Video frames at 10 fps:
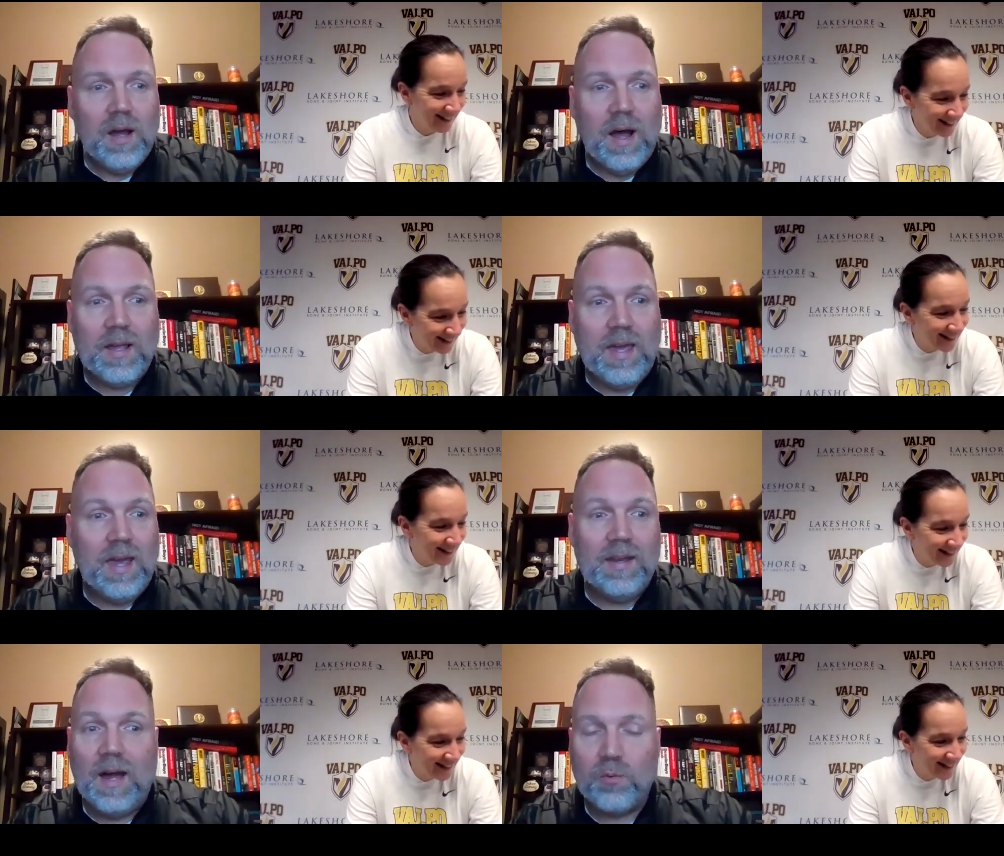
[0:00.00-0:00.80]
Speaker 1: I
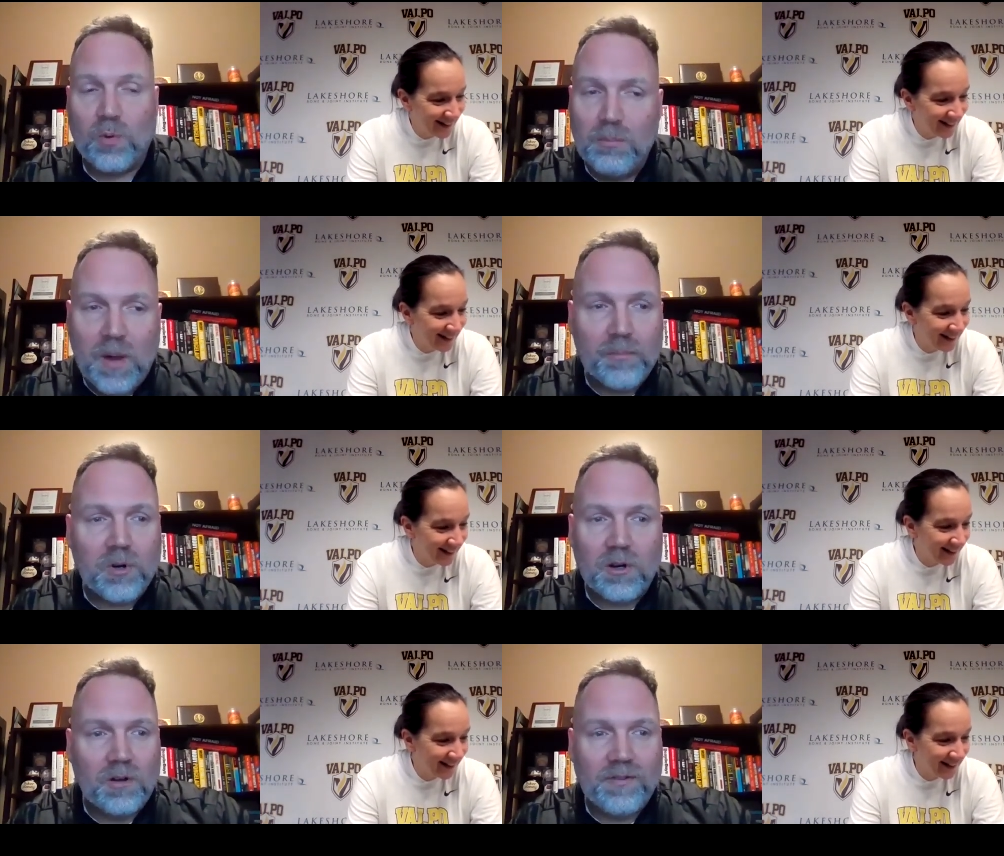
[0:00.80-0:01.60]
cannot
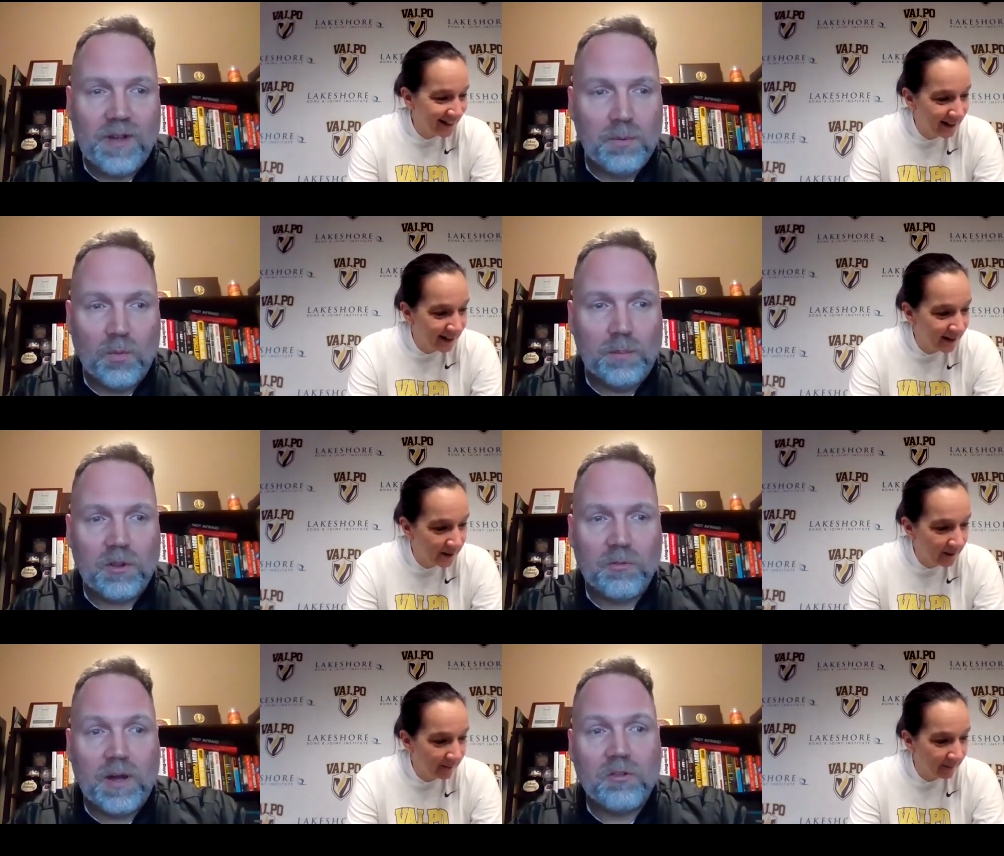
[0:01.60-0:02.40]
remember a Valpo
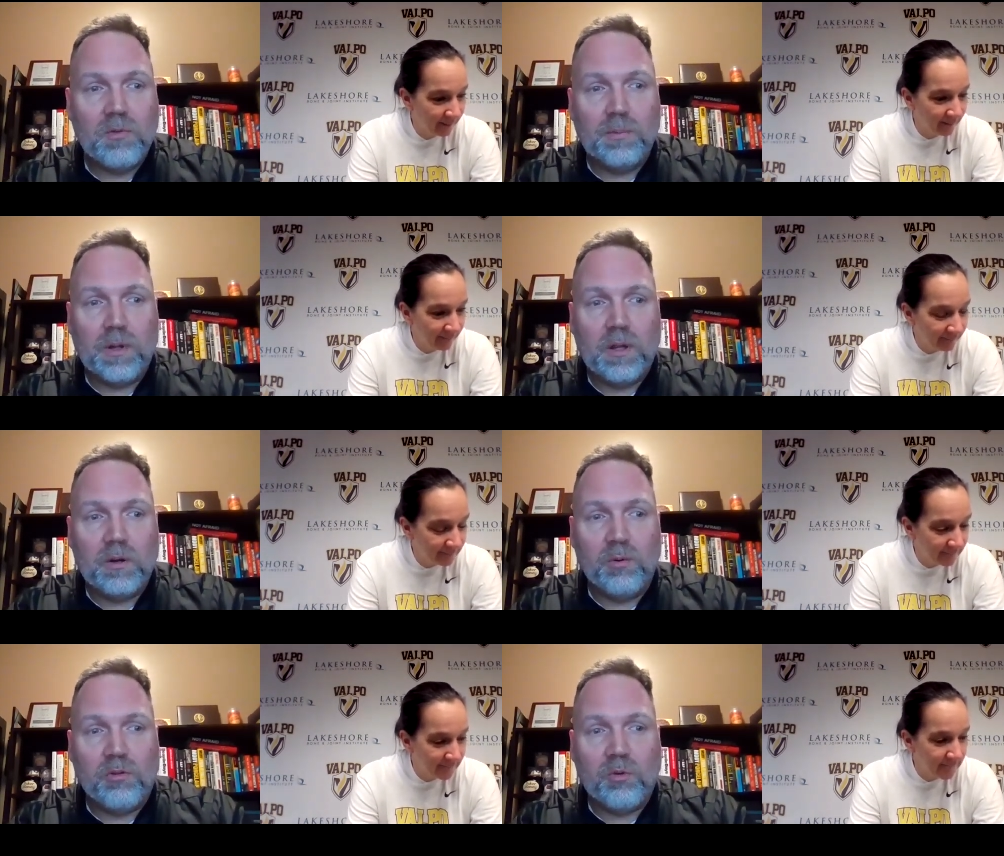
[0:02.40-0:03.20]
women's basketball player
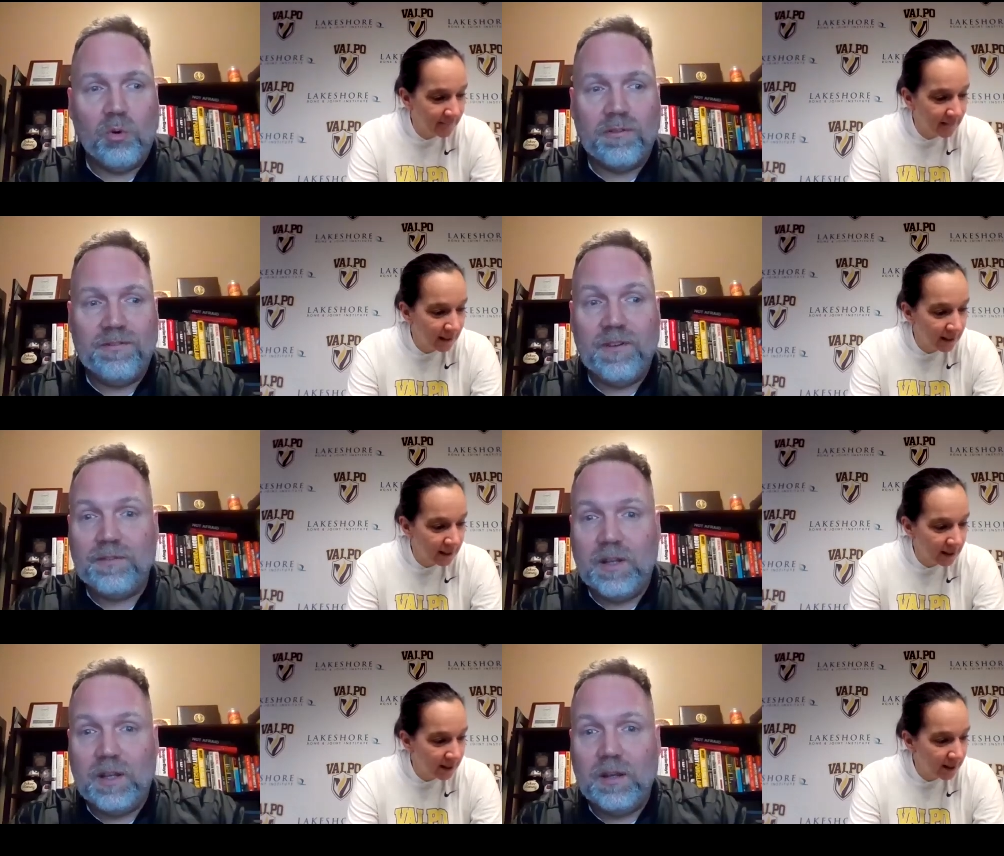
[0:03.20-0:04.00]
who scored
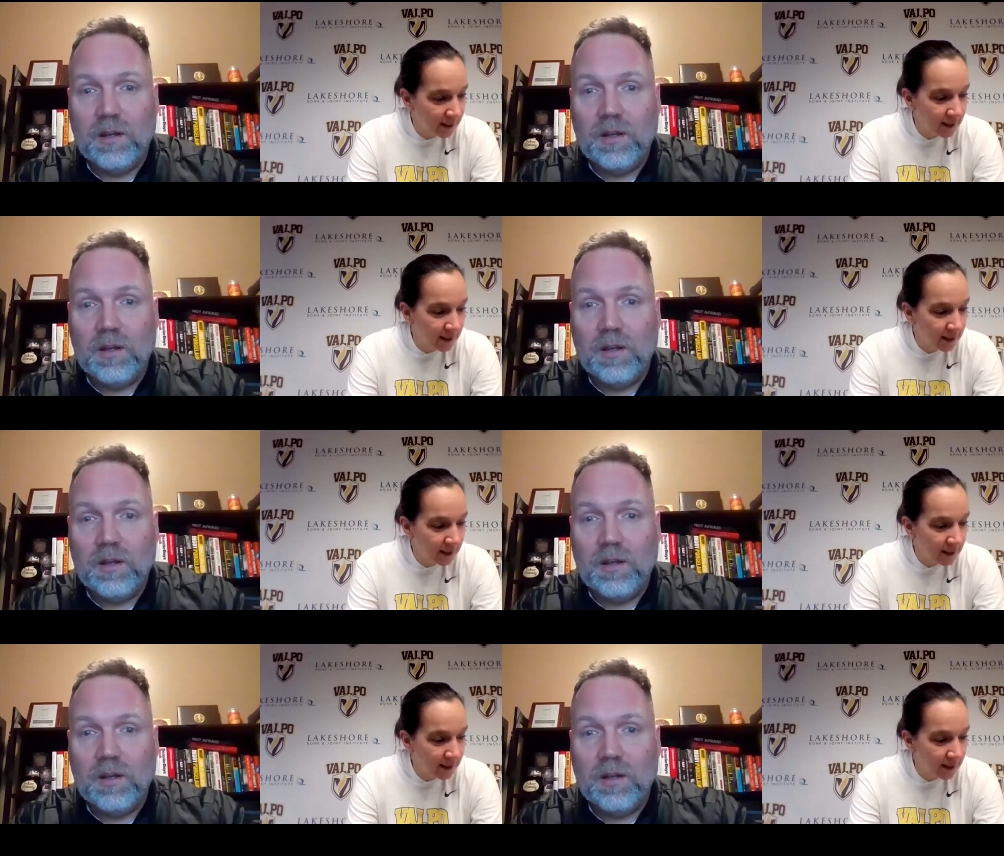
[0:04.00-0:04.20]
50